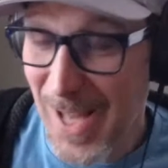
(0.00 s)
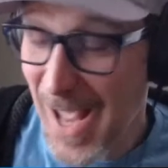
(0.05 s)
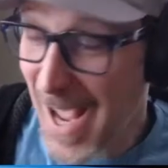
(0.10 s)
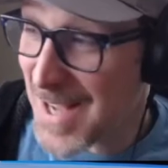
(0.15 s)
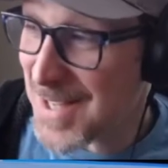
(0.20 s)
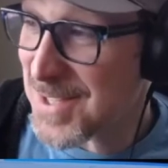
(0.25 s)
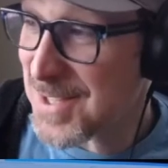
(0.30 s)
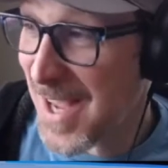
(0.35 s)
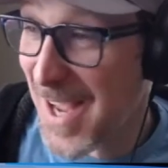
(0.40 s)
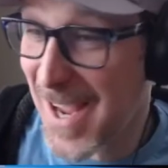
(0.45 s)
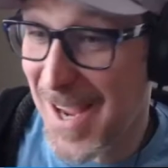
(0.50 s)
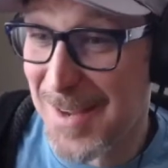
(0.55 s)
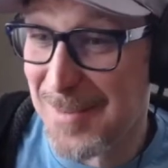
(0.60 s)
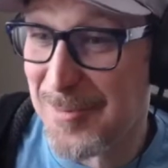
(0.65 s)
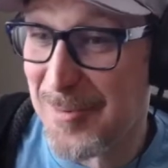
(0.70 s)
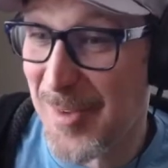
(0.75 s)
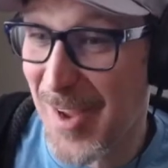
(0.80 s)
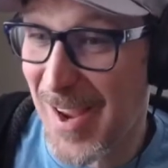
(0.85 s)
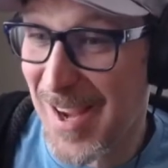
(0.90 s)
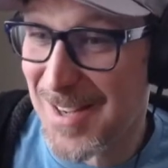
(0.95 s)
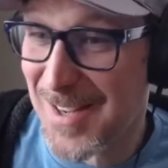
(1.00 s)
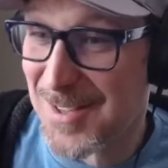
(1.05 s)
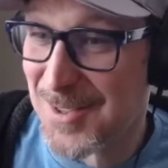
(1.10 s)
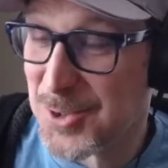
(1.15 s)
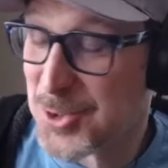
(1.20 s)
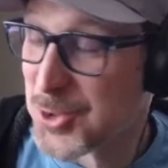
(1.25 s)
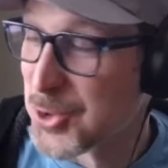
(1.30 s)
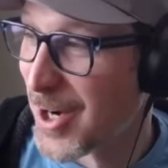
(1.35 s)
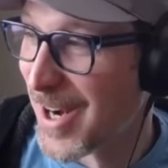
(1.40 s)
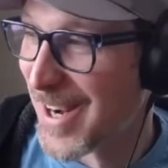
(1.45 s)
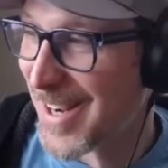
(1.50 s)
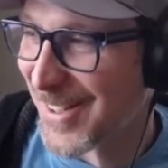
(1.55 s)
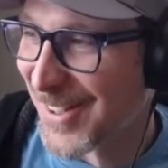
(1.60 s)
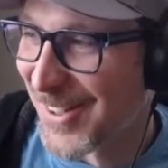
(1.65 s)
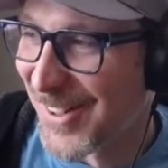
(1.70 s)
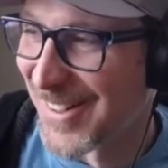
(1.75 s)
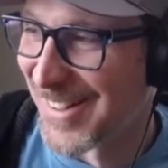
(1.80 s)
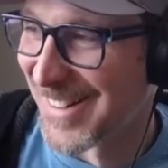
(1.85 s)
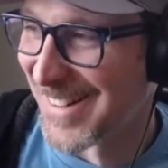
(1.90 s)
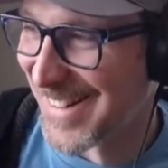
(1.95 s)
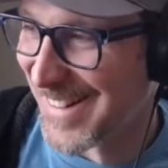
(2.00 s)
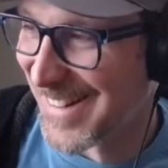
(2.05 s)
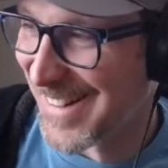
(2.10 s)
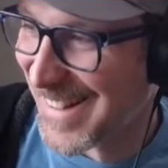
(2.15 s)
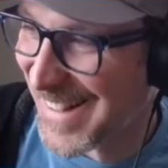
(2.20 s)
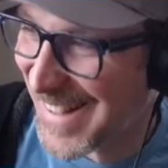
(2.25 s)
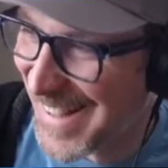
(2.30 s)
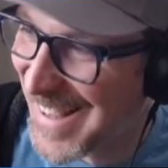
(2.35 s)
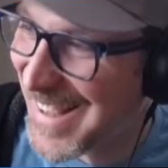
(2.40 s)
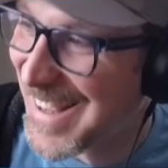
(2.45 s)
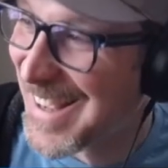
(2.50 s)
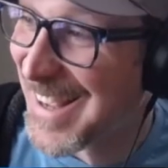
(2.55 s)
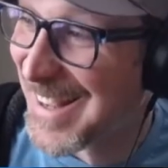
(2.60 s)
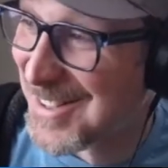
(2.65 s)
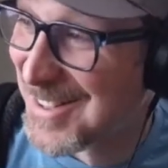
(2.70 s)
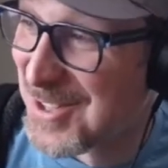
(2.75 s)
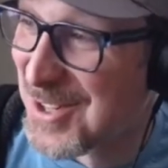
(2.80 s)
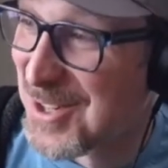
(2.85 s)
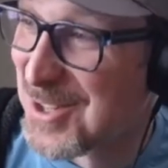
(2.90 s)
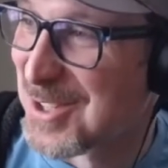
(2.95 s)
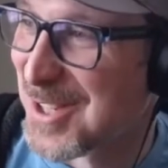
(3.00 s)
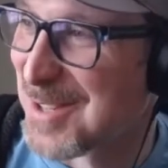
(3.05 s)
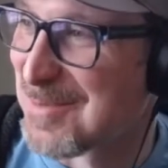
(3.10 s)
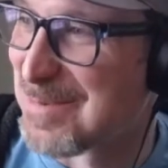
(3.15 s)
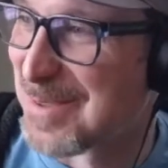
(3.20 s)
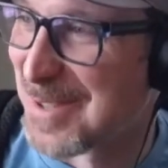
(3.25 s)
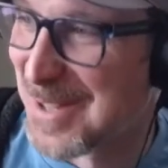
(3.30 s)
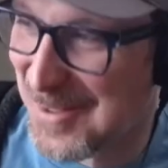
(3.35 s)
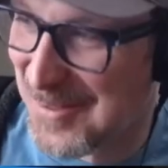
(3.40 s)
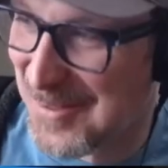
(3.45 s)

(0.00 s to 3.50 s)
I say faint trail, it's usually pretty